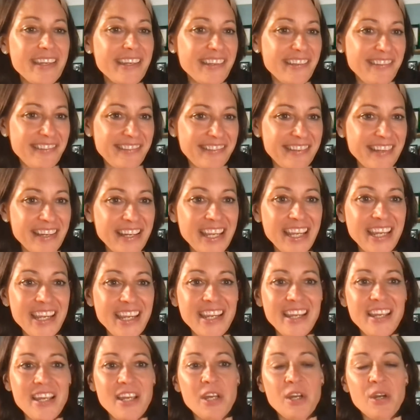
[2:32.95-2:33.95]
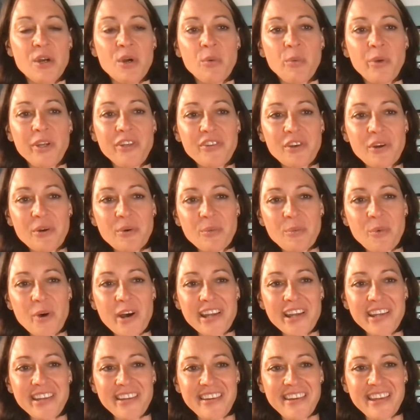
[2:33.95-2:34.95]
a city. We don't
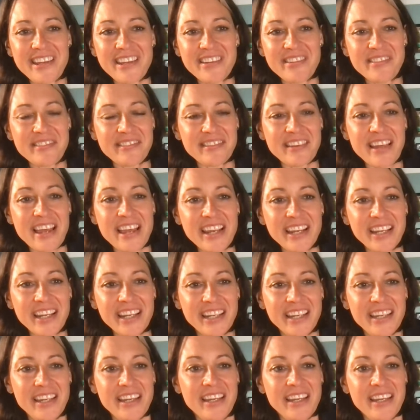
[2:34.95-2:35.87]
want this like